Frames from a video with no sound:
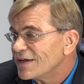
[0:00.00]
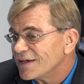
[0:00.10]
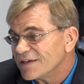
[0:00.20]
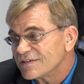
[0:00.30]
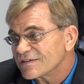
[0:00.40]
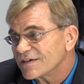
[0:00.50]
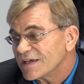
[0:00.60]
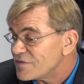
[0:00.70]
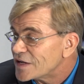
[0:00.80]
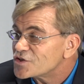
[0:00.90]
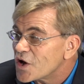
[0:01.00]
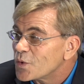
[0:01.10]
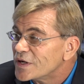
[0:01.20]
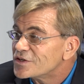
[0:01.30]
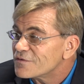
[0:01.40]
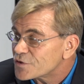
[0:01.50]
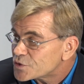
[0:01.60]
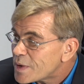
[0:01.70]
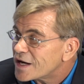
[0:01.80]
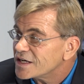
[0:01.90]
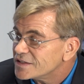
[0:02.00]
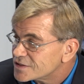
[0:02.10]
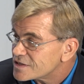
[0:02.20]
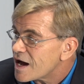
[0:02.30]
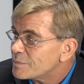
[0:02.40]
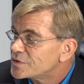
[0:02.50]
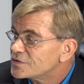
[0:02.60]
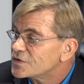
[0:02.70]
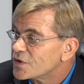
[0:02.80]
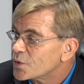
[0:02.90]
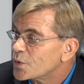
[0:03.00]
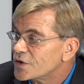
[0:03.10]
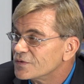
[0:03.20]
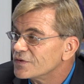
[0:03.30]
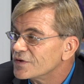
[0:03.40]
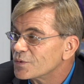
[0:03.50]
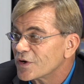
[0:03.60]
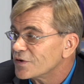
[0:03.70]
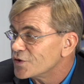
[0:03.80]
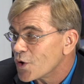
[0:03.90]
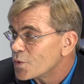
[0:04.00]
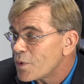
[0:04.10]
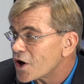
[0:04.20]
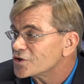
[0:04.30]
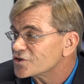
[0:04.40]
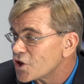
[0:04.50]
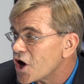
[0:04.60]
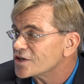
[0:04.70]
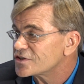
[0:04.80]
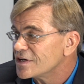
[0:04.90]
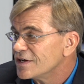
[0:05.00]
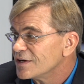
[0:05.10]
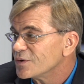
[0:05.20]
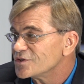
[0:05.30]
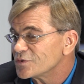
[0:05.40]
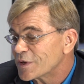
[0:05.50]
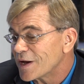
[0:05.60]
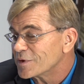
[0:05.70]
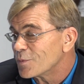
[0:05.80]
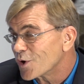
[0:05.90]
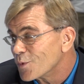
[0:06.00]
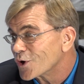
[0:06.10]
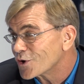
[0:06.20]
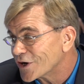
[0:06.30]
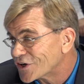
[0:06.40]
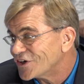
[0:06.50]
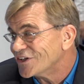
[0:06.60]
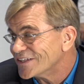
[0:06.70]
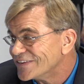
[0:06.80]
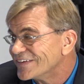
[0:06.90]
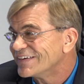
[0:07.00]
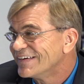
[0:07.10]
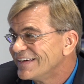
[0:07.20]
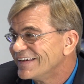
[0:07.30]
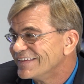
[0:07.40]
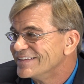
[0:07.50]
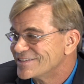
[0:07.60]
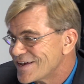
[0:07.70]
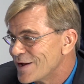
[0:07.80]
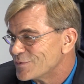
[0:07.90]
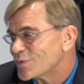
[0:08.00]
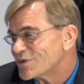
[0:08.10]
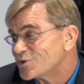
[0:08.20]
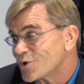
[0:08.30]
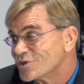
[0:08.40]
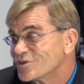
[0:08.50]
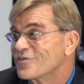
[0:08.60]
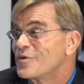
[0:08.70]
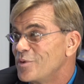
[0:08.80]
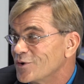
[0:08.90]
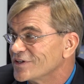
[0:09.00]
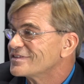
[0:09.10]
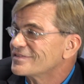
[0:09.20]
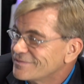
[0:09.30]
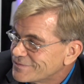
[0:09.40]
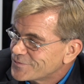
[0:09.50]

it advanced all the way to the first pocket and stopped. So there were no parts lost, which is becoming more and more critical in these times with shortage of components.